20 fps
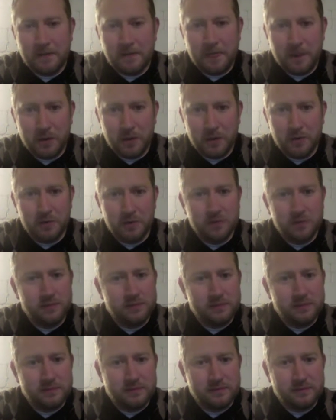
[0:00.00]
who
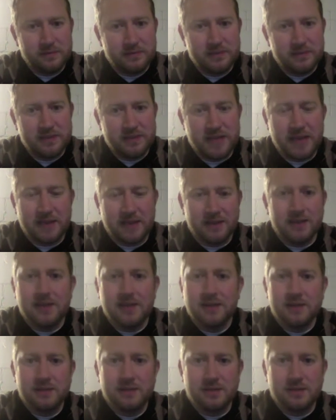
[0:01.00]
sadly
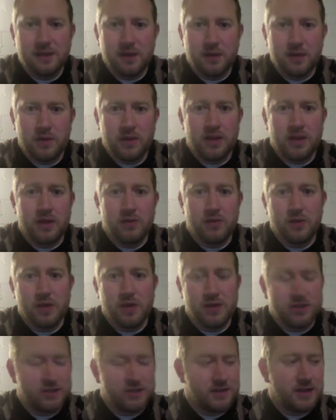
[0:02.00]
is not really a
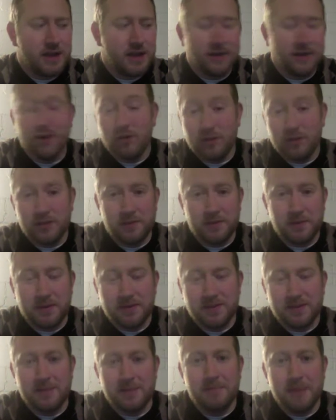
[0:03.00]
Russian. I know this
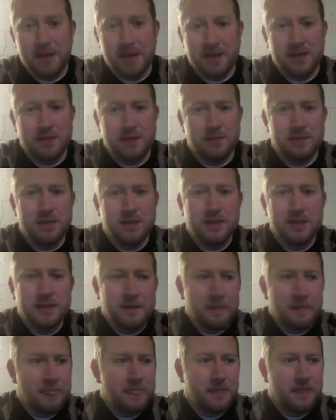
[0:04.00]
because I met him,
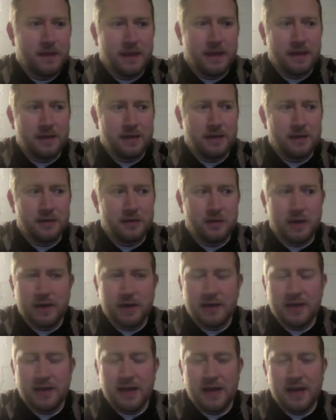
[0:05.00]
and a
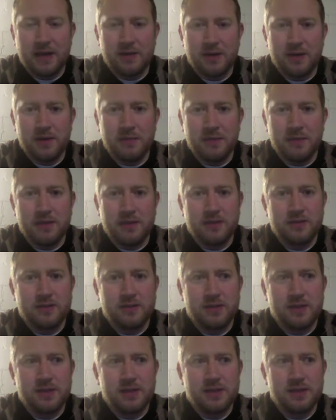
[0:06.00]
great guy, great
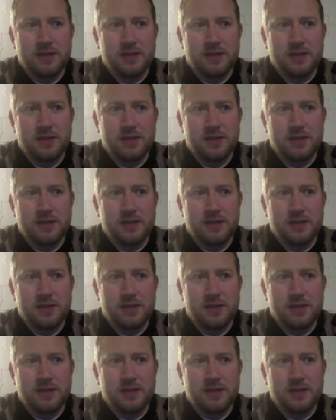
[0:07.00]
ministry.